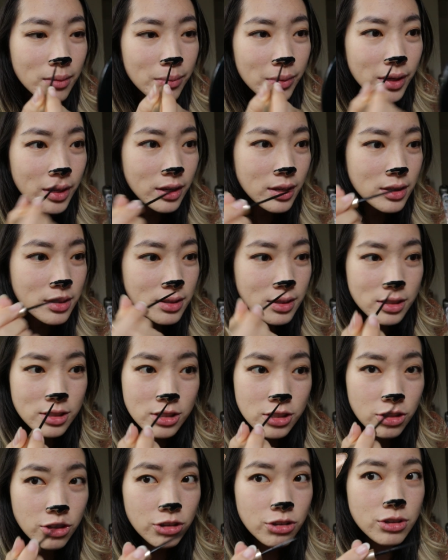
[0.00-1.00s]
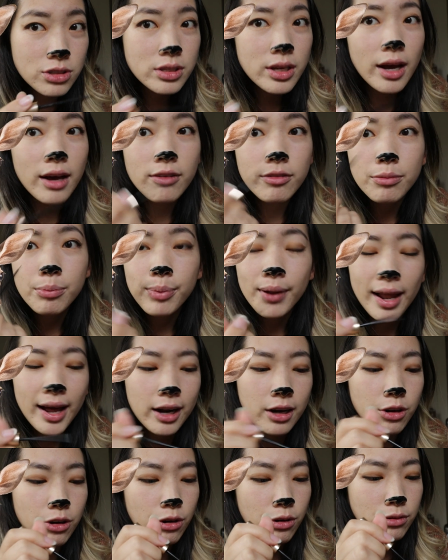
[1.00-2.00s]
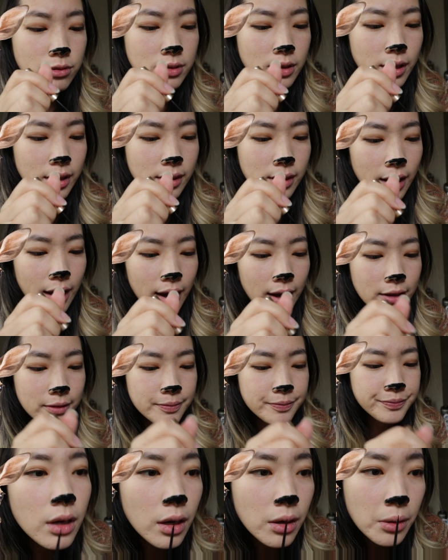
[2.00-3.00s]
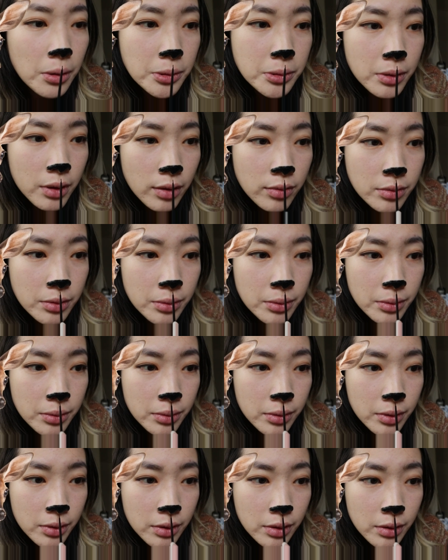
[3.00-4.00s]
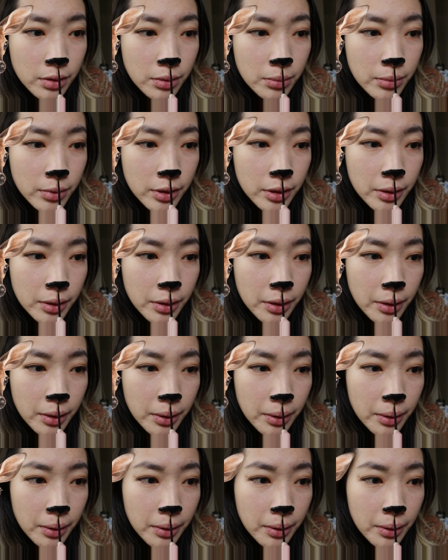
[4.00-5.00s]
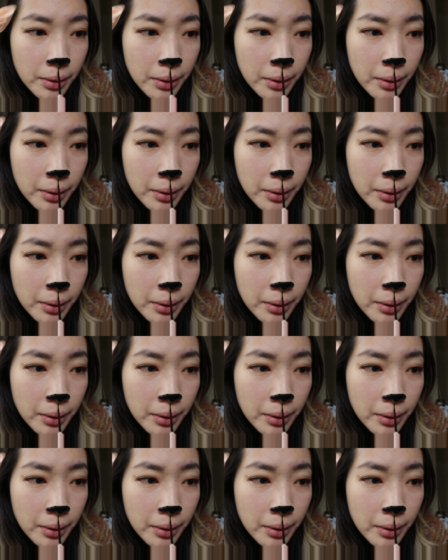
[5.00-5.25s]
because the deers have black nose like that. I also have to do a little bit here.